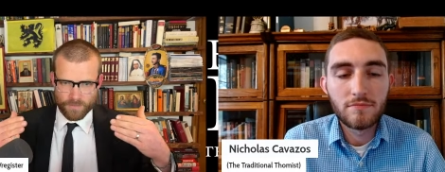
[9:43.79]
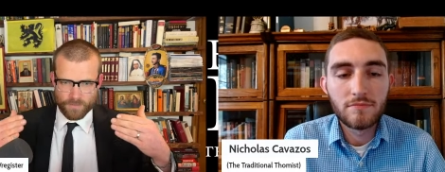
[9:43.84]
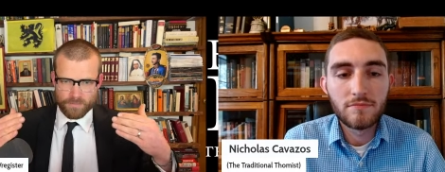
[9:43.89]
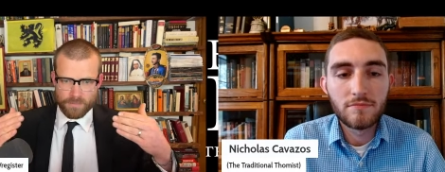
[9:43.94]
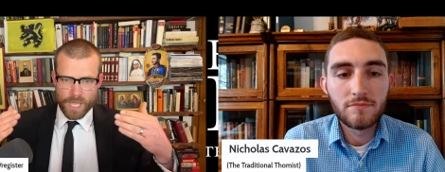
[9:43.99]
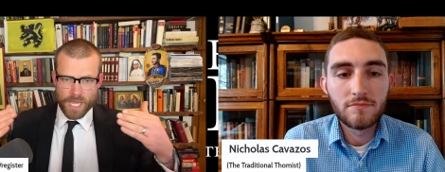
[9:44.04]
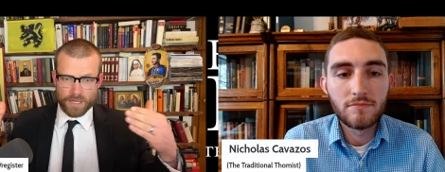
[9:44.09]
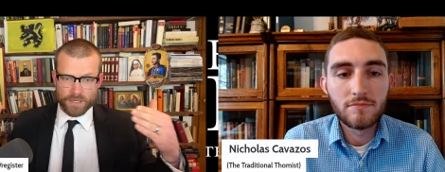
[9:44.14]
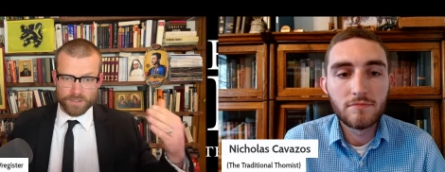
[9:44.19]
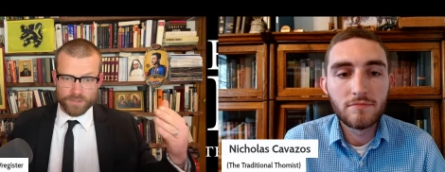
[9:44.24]

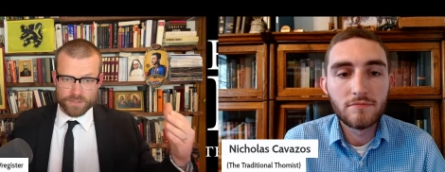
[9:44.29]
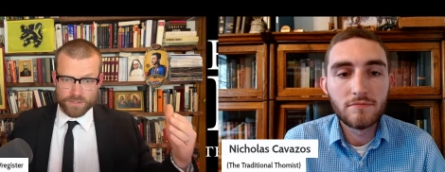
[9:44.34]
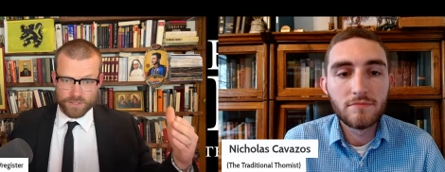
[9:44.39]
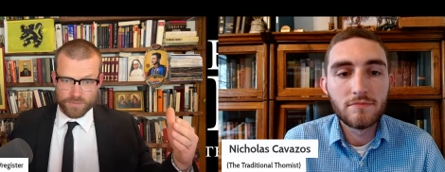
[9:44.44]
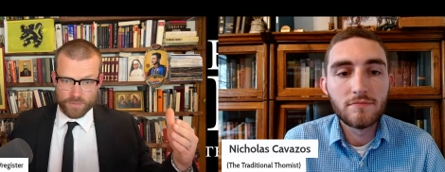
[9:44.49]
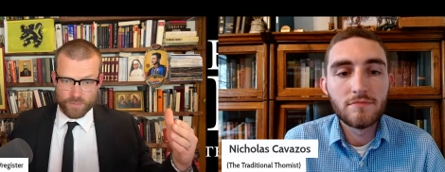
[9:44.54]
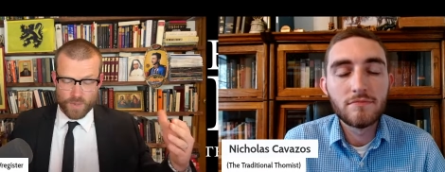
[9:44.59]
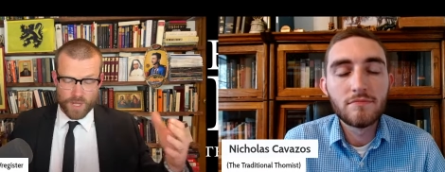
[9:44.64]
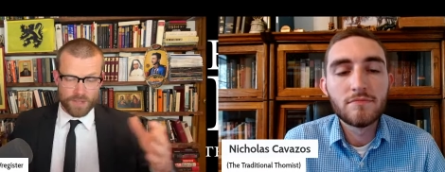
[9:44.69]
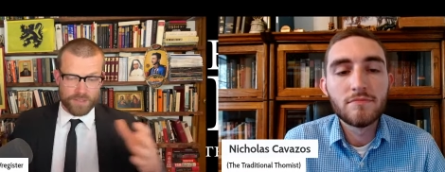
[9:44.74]
Speaker 1: melds
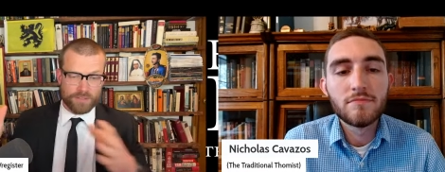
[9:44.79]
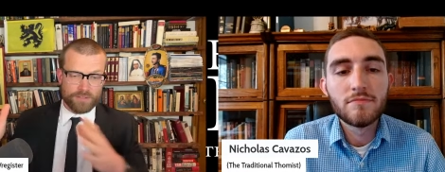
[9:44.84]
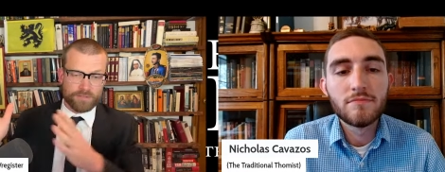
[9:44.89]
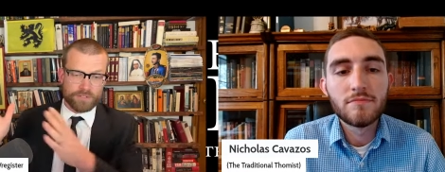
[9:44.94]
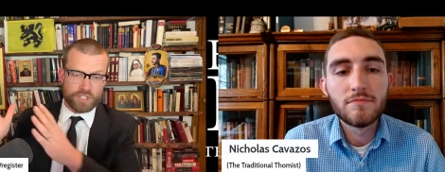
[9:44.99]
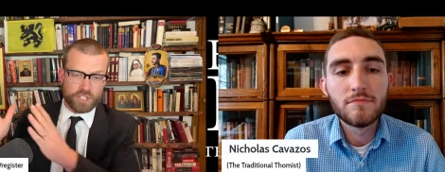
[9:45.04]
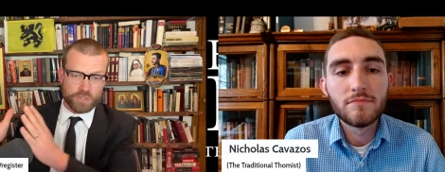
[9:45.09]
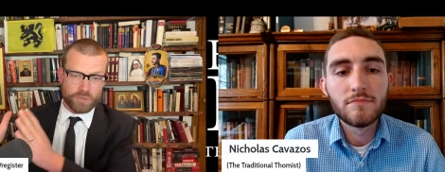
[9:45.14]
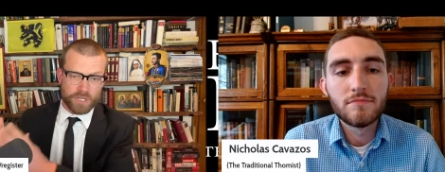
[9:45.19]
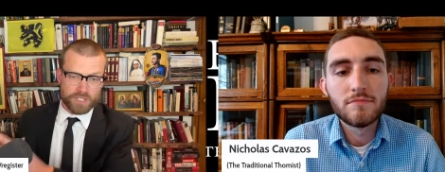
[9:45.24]
with
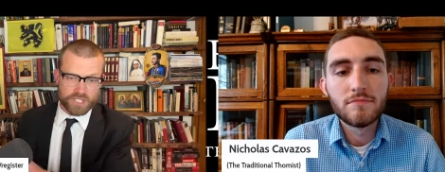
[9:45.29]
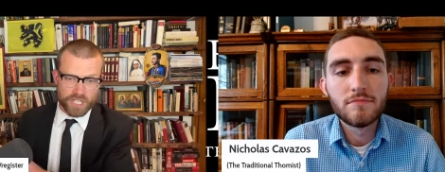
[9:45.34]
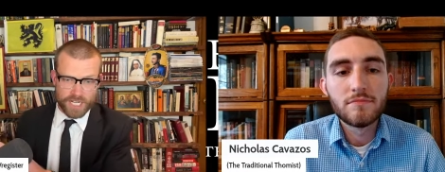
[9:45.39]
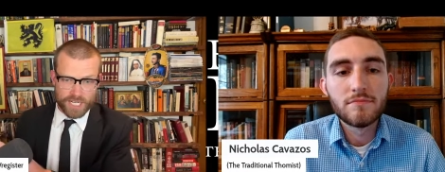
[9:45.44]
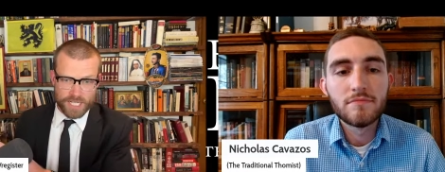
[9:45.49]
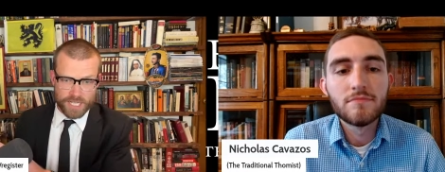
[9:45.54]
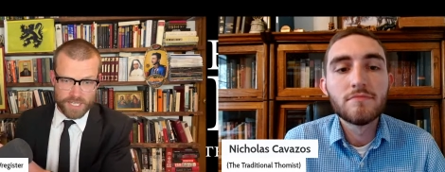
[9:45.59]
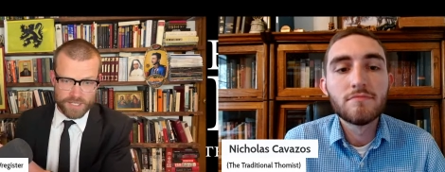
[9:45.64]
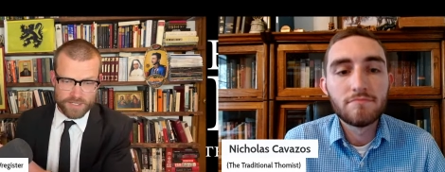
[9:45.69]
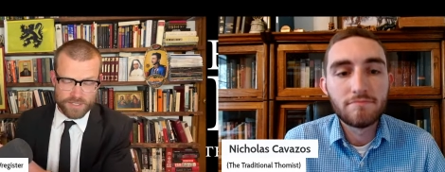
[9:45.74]
Jewish
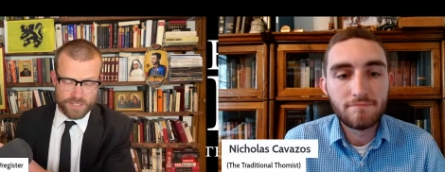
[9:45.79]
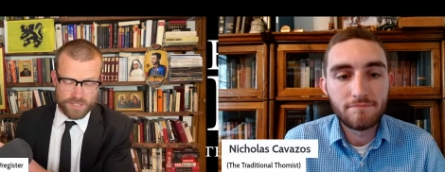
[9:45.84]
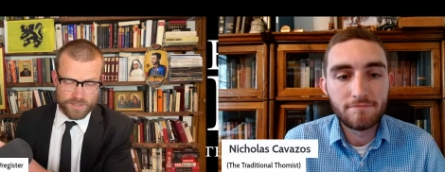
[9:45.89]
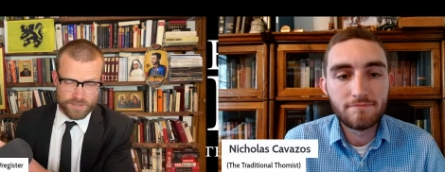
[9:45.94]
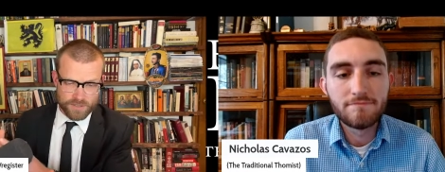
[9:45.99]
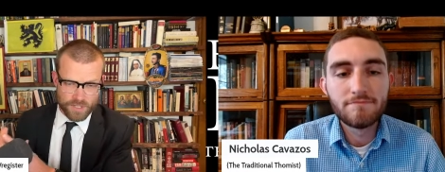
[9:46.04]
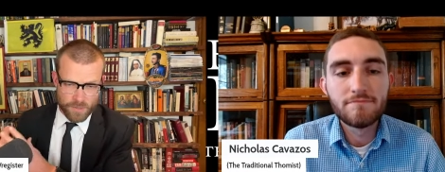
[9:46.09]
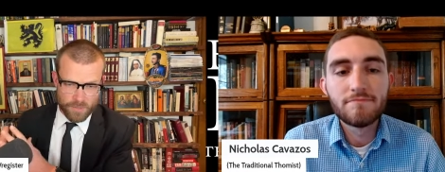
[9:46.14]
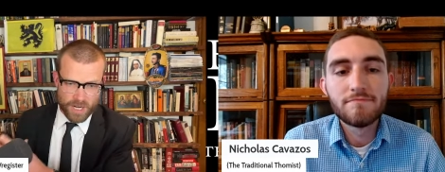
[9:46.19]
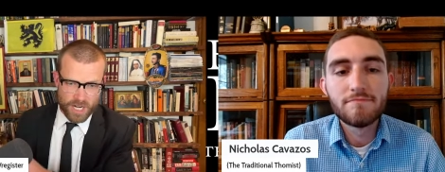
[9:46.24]
ideas.
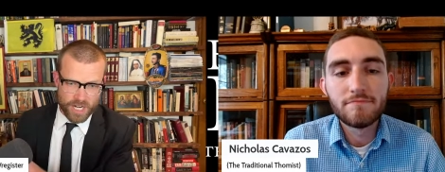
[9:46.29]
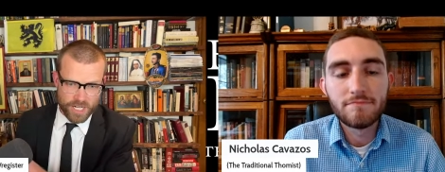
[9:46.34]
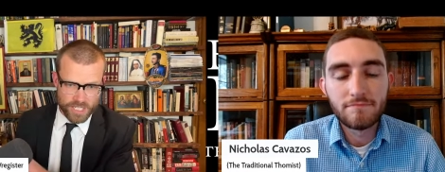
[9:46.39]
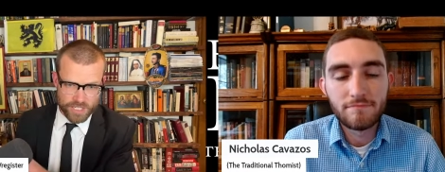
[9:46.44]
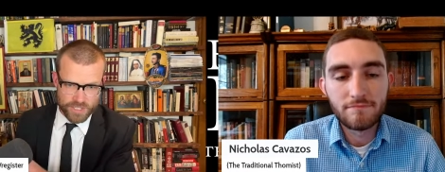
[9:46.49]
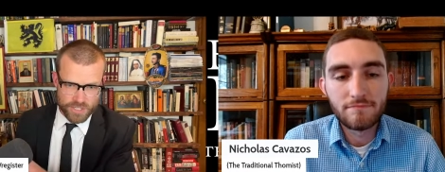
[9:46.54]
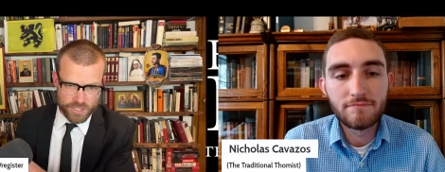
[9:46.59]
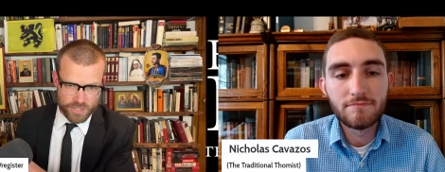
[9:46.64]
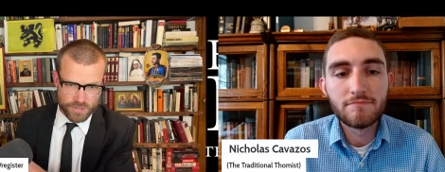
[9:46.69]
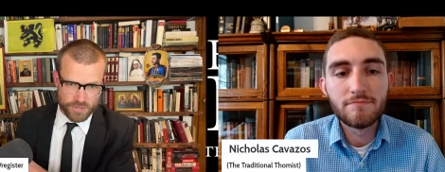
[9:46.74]
American
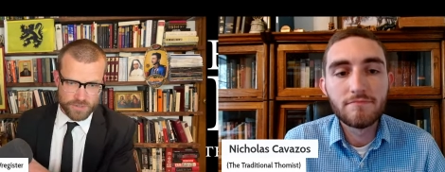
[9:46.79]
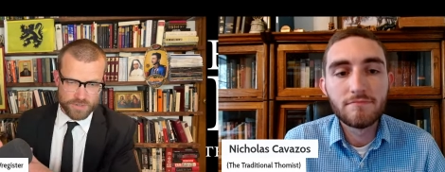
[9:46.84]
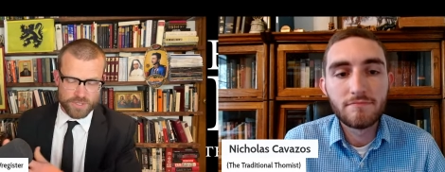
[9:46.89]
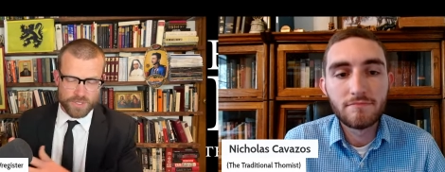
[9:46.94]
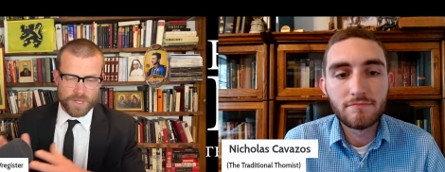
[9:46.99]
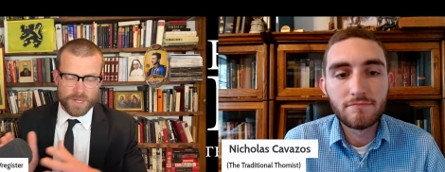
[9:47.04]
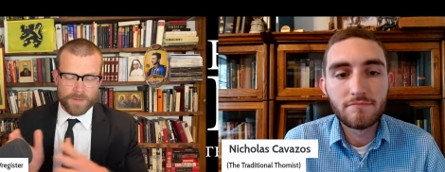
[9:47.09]
Jews